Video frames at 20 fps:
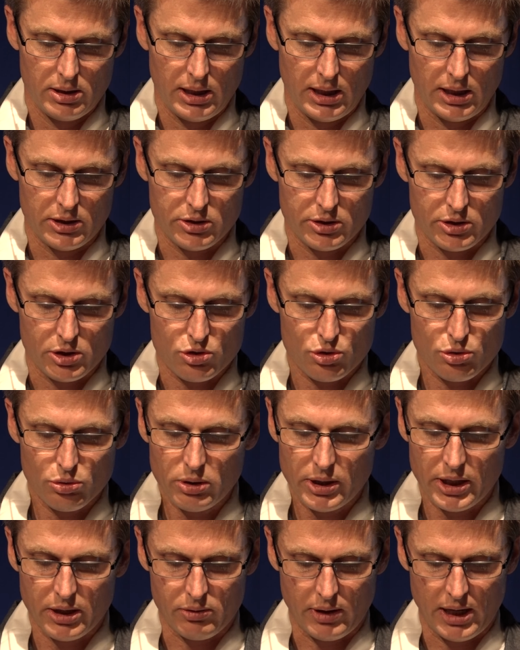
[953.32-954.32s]
and to the
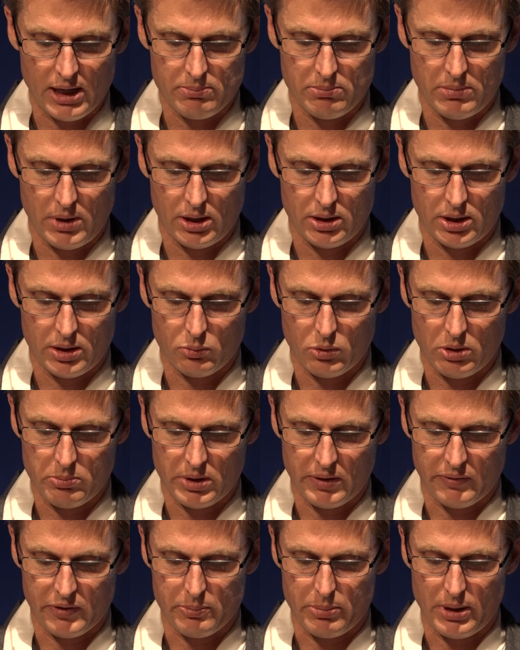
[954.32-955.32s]
truly great men and
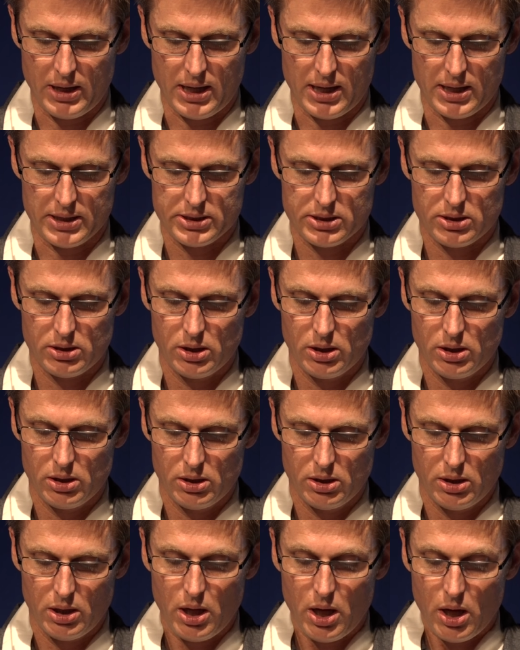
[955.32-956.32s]
women of the past
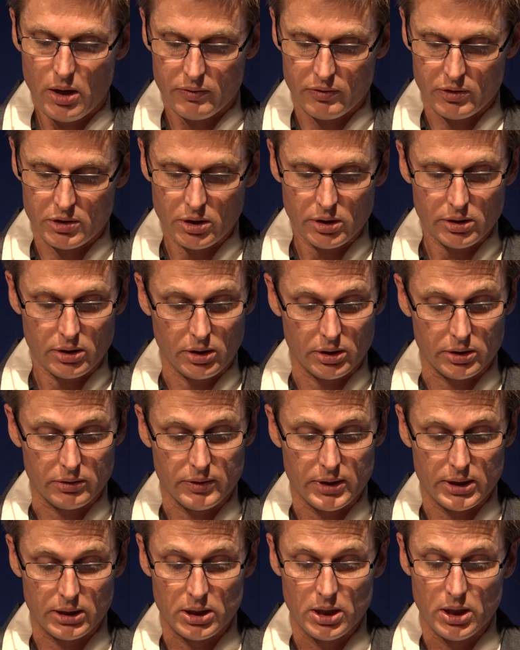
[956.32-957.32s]
for not
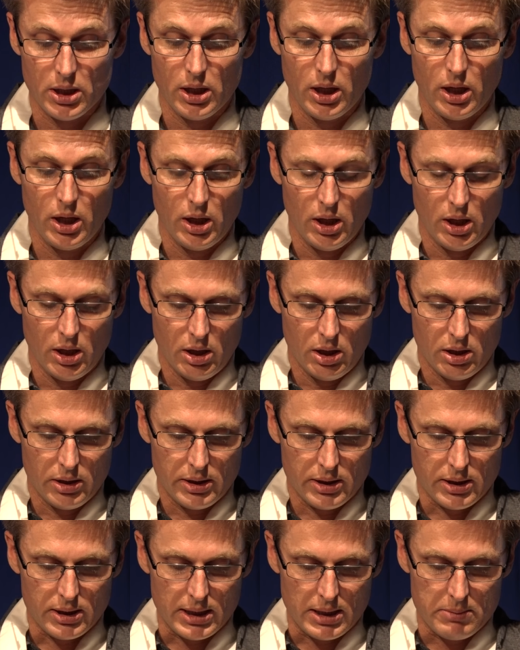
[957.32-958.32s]
honouring
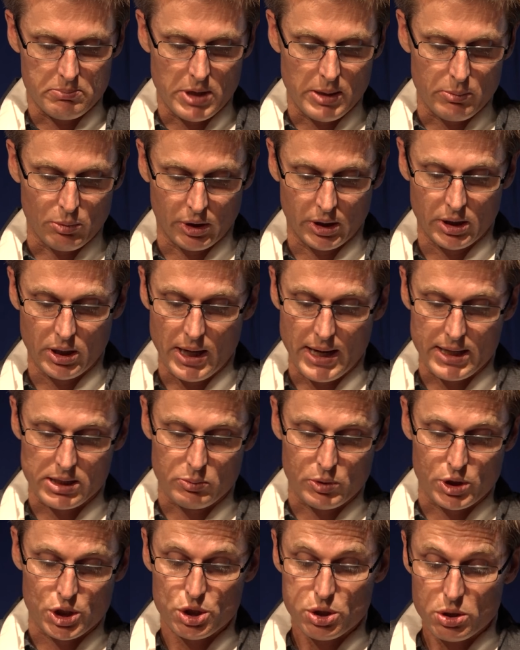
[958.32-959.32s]
their memory
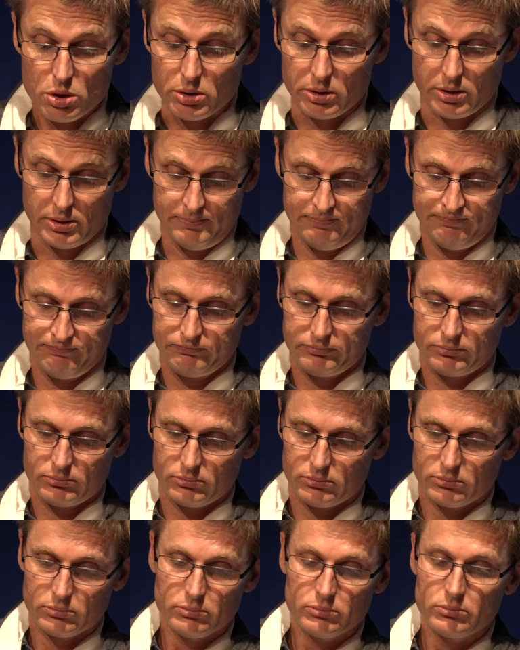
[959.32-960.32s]
as we should,
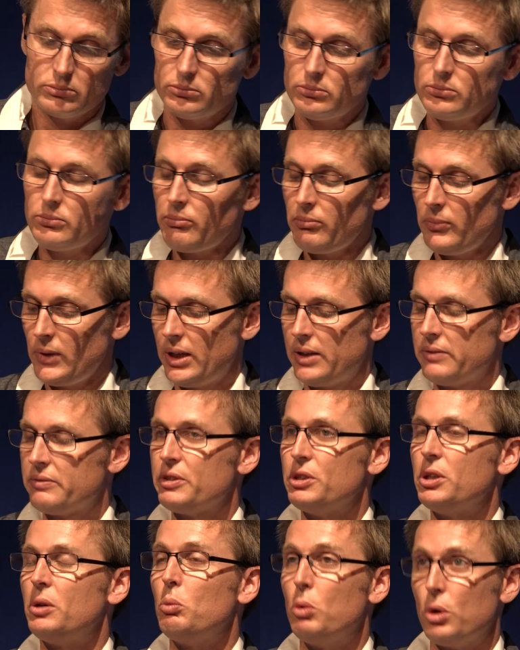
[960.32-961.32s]

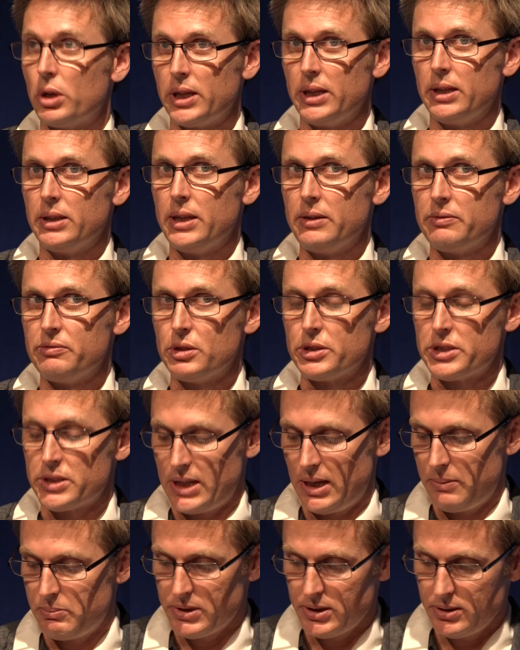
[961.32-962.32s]
for not walking in their
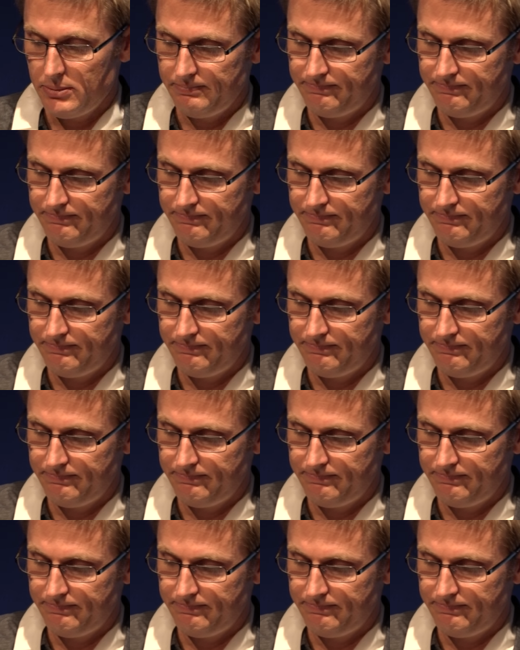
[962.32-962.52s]
footsteps.